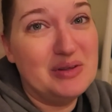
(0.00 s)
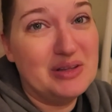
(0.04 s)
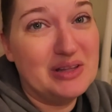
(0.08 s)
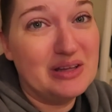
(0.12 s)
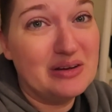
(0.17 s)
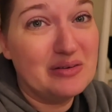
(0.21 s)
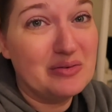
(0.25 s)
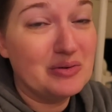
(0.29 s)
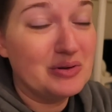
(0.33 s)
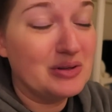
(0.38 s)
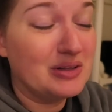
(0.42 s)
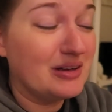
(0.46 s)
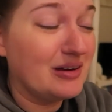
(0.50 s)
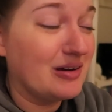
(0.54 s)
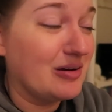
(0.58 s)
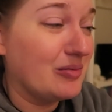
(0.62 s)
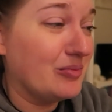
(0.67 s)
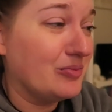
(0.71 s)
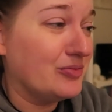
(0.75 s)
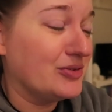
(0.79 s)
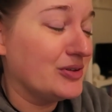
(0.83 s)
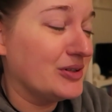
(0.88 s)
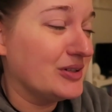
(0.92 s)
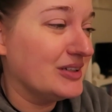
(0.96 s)
be like really
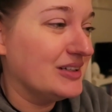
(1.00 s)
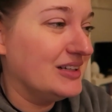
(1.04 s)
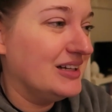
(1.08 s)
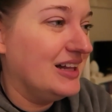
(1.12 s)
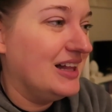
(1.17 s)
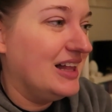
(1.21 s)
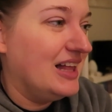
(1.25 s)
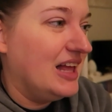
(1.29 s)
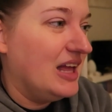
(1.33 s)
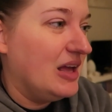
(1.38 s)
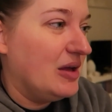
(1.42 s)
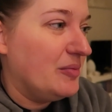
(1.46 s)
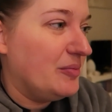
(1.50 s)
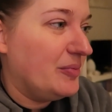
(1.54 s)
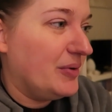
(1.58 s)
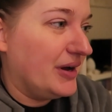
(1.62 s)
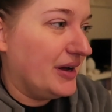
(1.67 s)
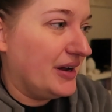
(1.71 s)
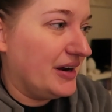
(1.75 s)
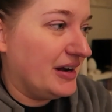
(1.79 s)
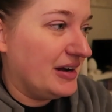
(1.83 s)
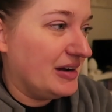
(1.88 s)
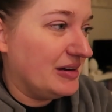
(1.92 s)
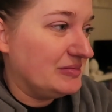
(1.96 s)
helpful.
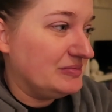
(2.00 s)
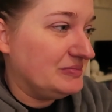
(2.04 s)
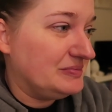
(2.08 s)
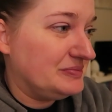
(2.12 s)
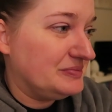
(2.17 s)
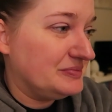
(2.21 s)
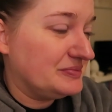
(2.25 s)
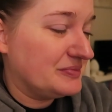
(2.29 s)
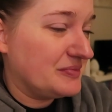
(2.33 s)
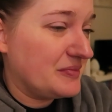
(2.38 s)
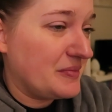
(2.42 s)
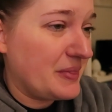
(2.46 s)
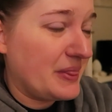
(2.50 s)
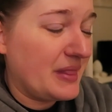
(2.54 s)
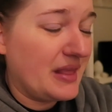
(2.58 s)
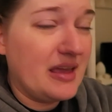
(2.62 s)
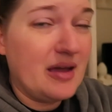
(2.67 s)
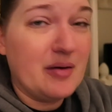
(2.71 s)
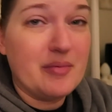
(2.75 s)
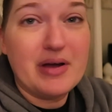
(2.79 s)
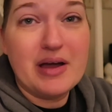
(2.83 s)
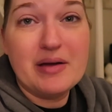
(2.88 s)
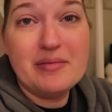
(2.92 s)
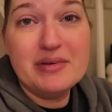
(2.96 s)
But um
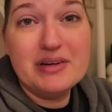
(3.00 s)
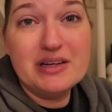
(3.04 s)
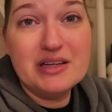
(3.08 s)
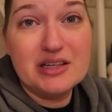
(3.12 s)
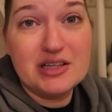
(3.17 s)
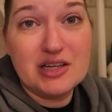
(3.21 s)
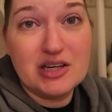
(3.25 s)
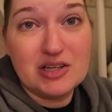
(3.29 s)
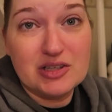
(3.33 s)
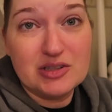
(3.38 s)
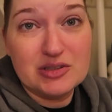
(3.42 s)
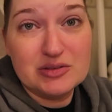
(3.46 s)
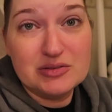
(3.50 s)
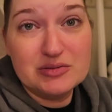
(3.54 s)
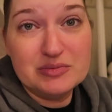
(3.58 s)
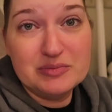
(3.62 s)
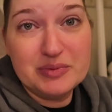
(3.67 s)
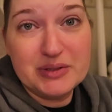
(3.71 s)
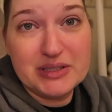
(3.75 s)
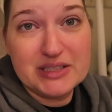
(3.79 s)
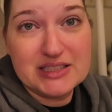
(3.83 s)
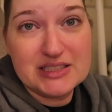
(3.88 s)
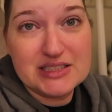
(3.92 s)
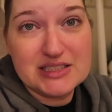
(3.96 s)
yeah, but I'm gonna go
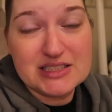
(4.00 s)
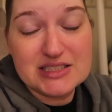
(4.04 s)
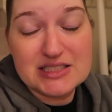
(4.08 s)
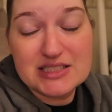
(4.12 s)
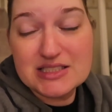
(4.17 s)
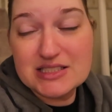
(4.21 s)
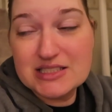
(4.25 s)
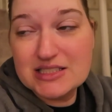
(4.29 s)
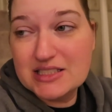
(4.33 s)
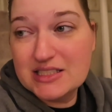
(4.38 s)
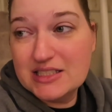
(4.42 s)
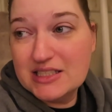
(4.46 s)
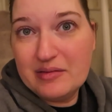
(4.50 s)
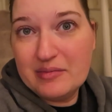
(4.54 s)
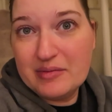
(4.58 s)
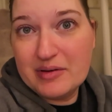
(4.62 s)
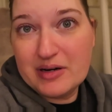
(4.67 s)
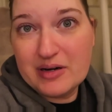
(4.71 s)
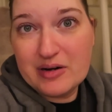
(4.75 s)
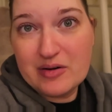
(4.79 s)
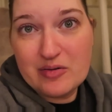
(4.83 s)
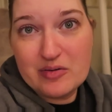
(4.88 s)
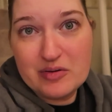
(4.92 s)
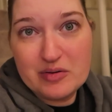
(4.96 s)
because I'm
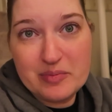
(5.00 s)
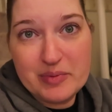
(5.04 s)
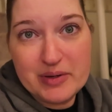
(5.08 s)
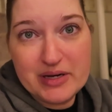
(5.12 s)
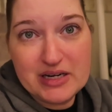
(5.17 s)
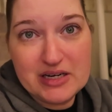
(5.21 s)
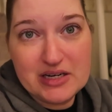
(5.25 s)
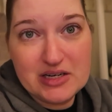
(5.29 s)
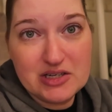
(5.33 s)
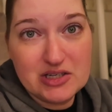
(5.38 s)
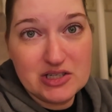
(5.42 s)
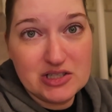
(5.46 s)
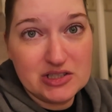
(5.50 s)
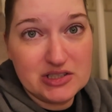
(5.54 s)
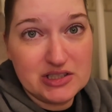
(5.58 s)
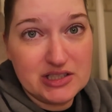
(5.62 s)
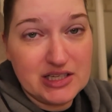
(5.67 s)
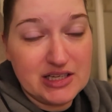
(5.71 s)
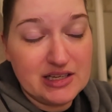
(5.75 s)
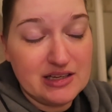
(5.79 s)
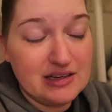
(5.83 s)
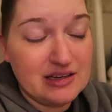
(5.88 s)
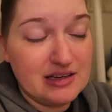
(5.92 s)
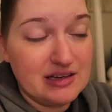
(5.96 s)
gonna go to bed
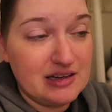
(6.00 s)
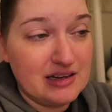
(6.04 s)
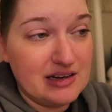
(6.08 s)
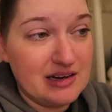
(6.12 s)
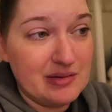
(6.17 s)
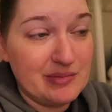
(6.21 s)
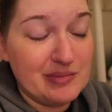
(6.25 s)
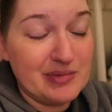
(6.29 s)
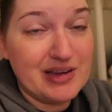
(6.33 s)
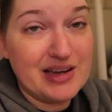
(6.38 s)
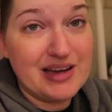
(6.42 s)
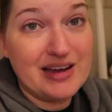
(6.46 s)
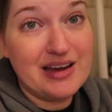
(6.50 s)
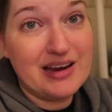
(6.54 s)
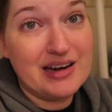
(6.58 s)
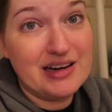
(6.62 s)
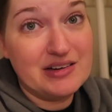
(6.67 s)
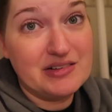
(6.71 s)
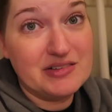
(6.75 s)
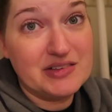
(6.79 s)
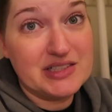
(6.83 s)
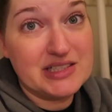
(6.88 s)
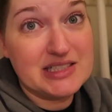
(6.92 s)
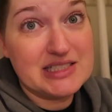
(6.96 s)
early and I'm
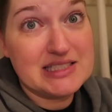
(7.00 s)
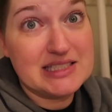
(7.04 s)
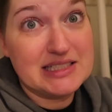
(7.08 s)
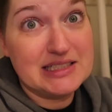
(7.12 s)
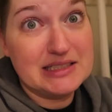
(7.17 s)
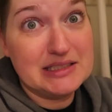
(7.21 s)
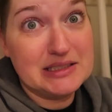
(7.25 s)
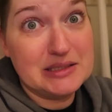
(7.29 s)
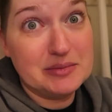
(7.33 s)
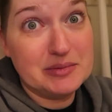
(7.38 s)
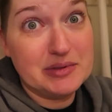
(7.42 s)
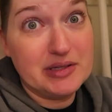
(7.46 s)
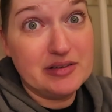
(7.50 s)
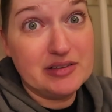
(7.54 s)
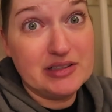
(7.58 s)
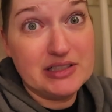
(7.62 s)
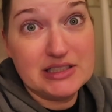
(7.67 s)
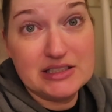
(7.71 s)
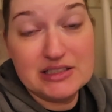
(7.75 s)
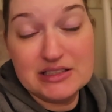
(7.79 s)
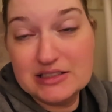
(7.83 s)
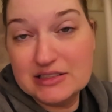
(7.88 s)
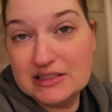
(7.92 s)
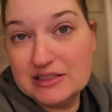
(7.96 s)
kind of excited about
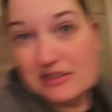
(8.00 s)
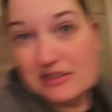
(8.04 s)
it.